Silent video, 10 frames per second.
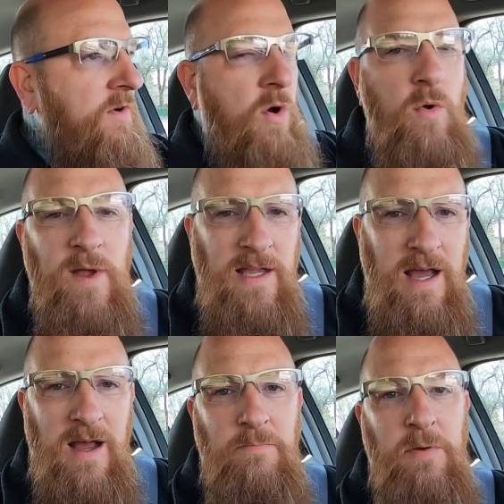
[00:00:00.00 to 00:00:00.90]
growing
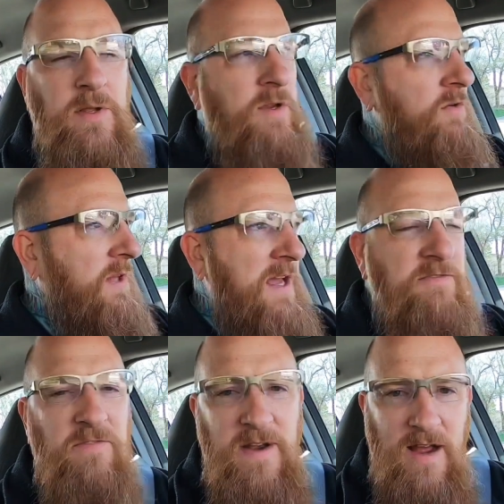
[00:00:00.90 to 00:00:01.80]
up, your
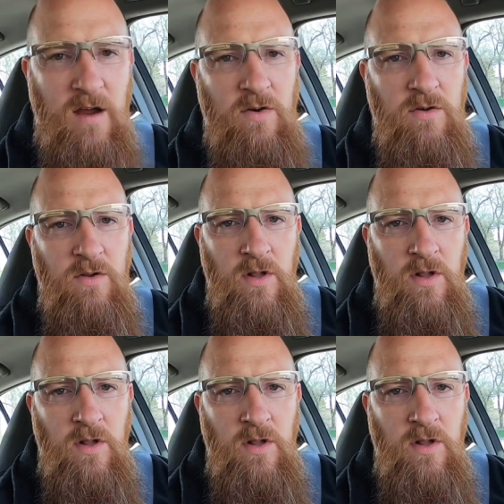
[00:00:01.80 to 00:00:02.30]
life now,